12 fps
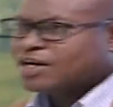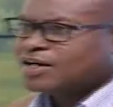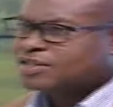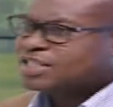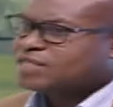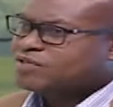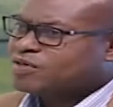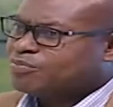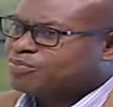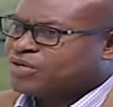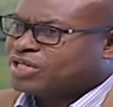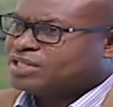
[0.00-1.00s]
until
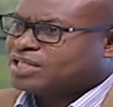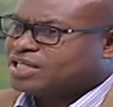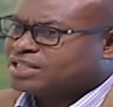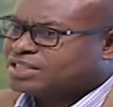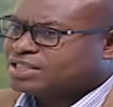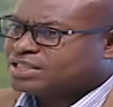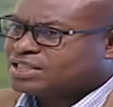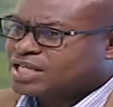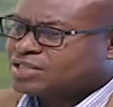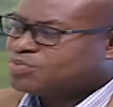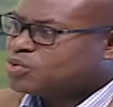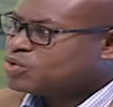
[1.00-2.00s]
we print the
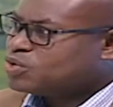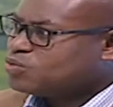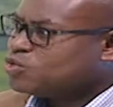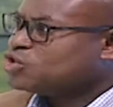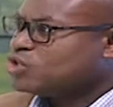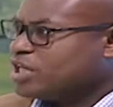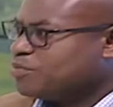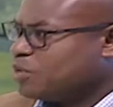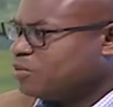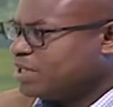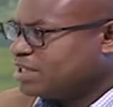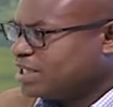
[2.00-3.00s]
textbooks, we shouldn't
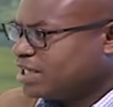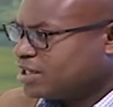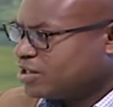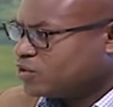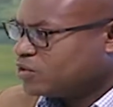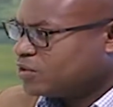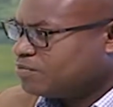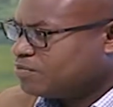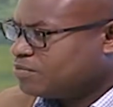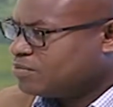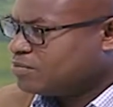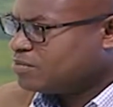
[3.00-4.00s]
implement the curriculum.
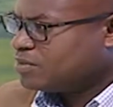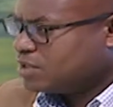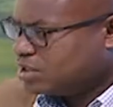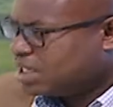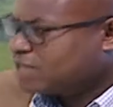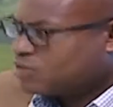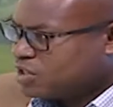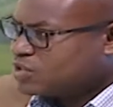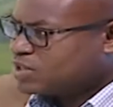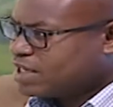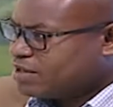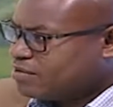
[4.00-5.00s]
That's what you're saying.